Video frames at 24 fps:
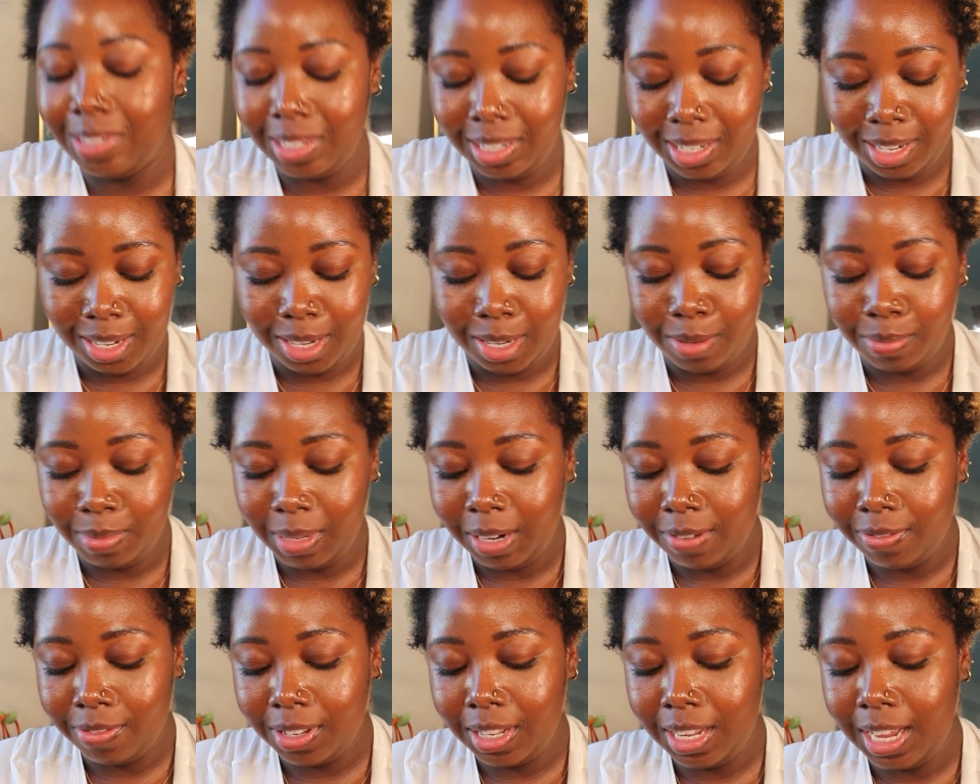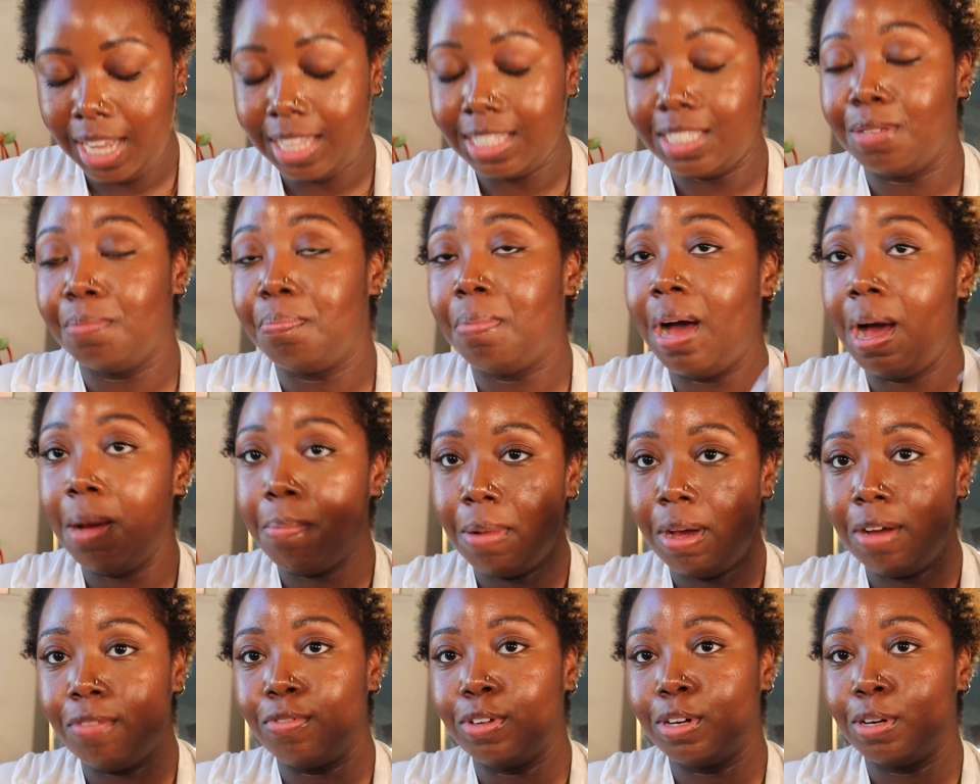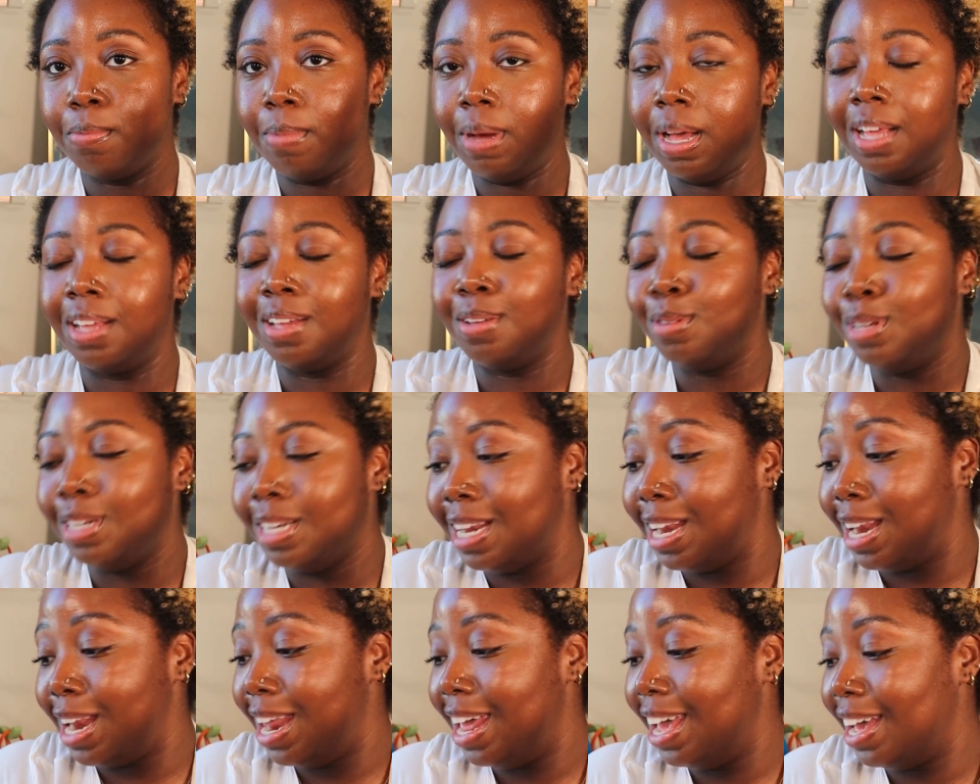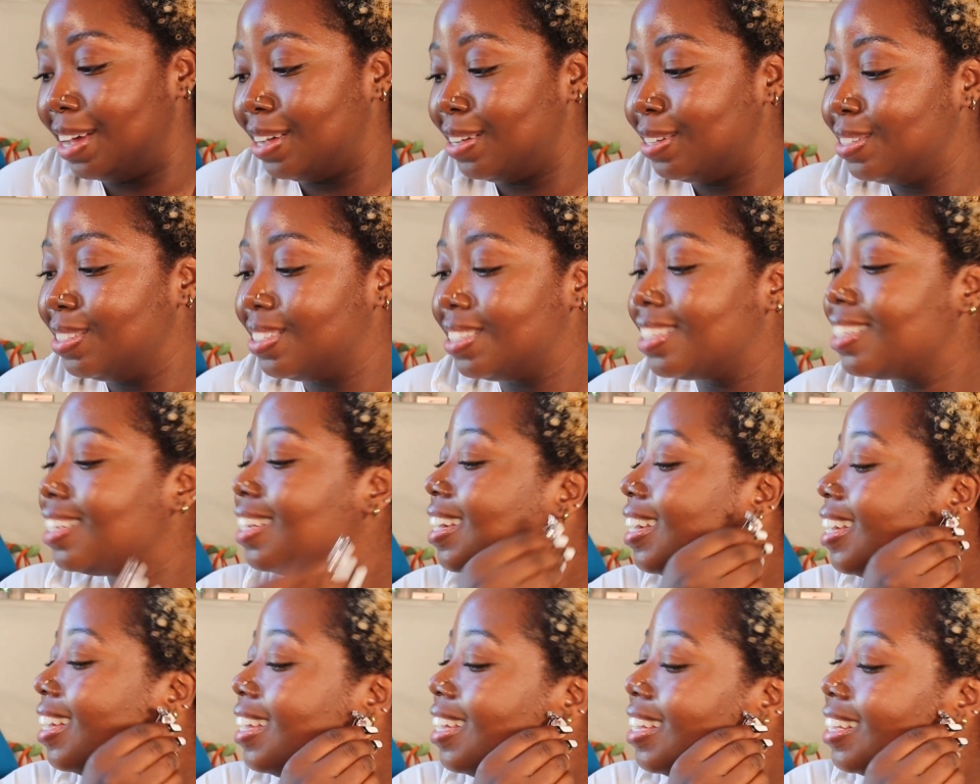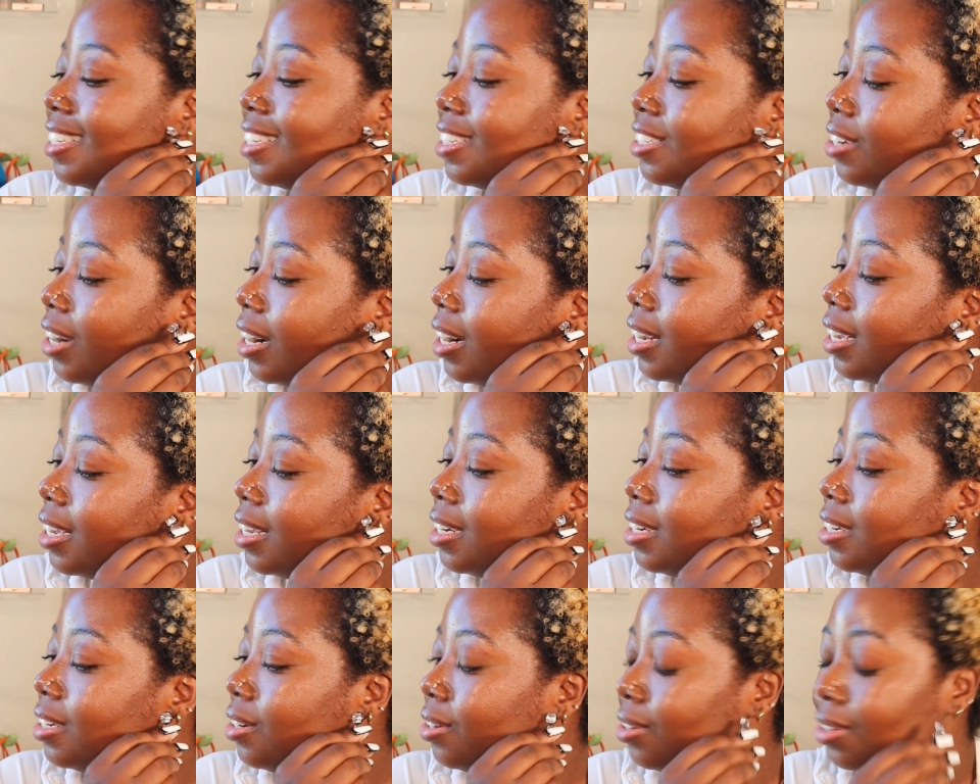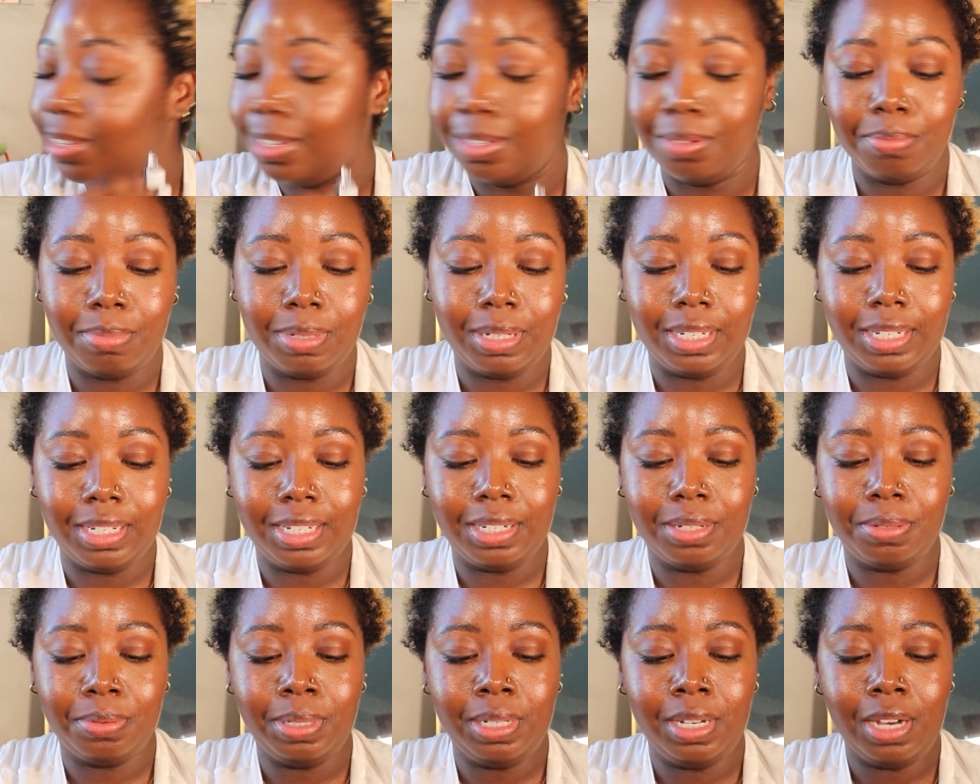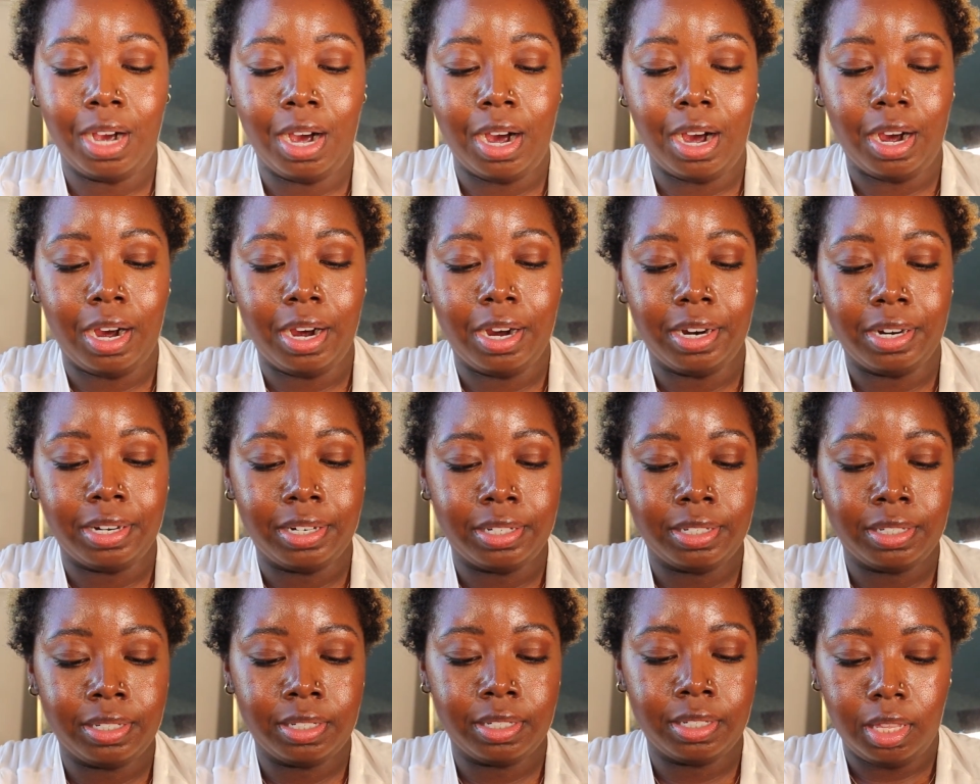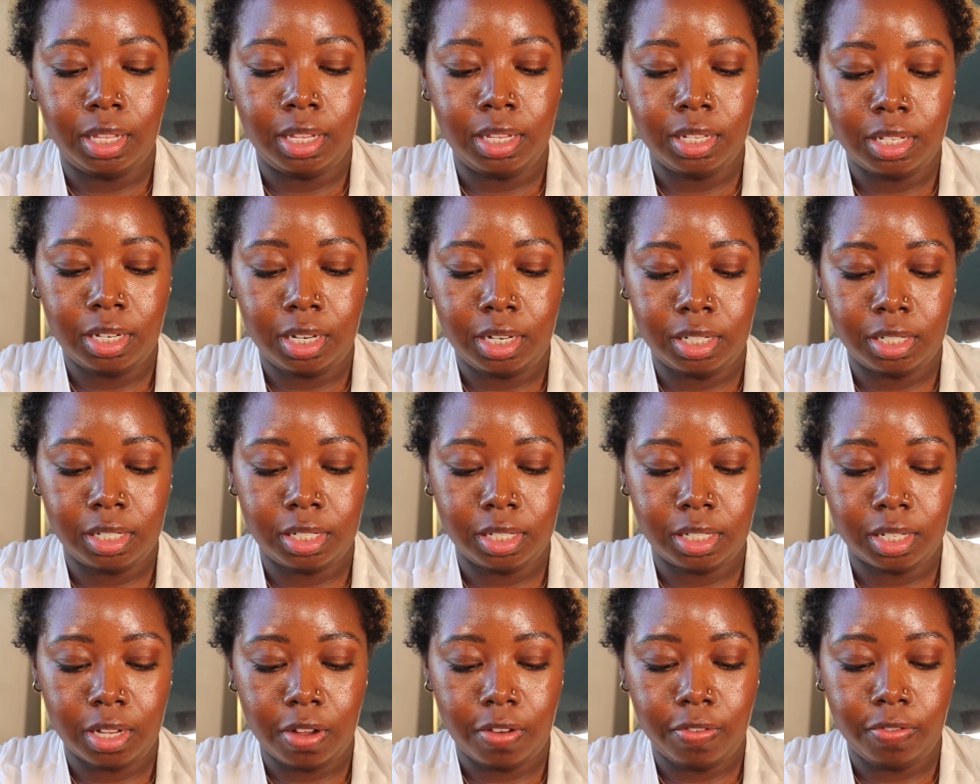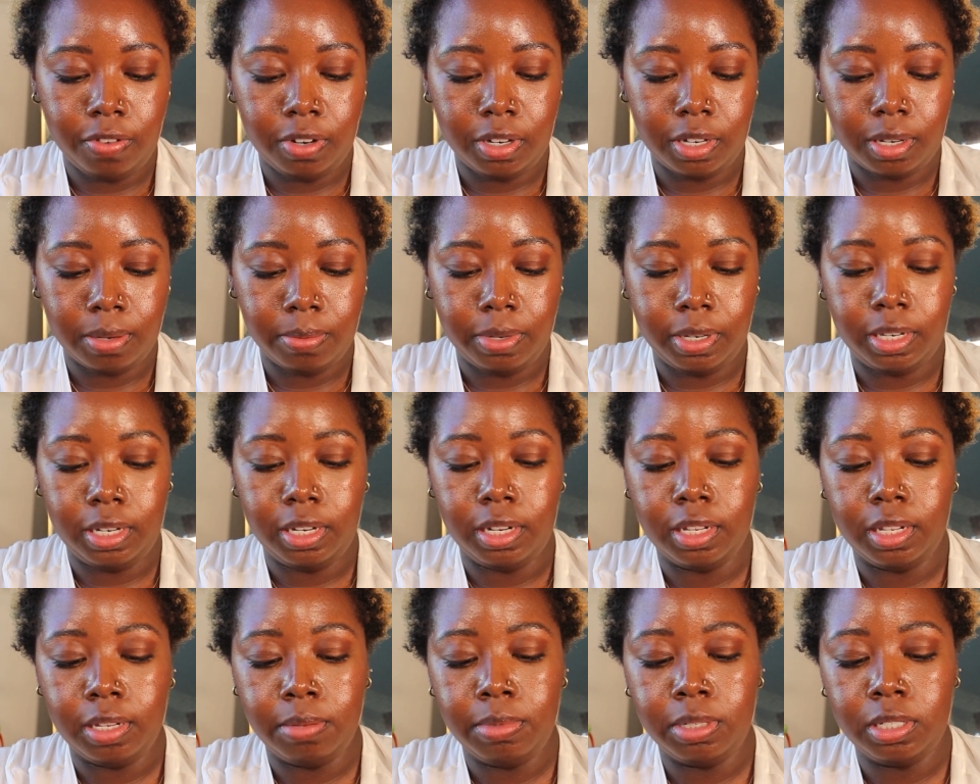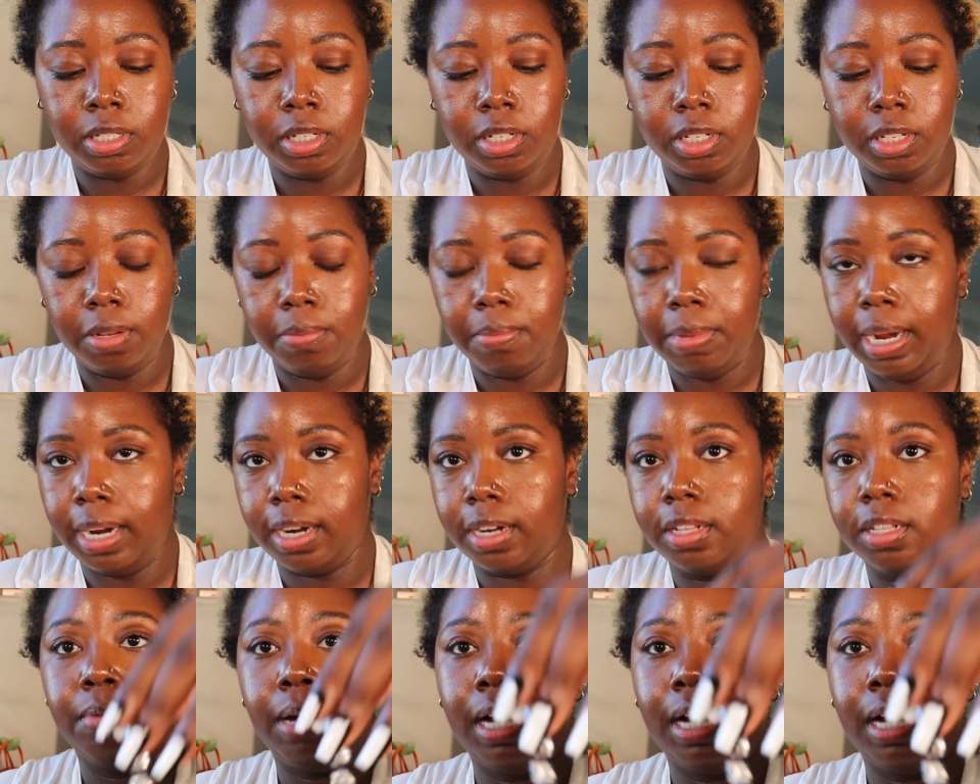Definitely had to pop off one of my nails to try to get it on, but here we are. These are so freaking pretty. And let me show you the back of them.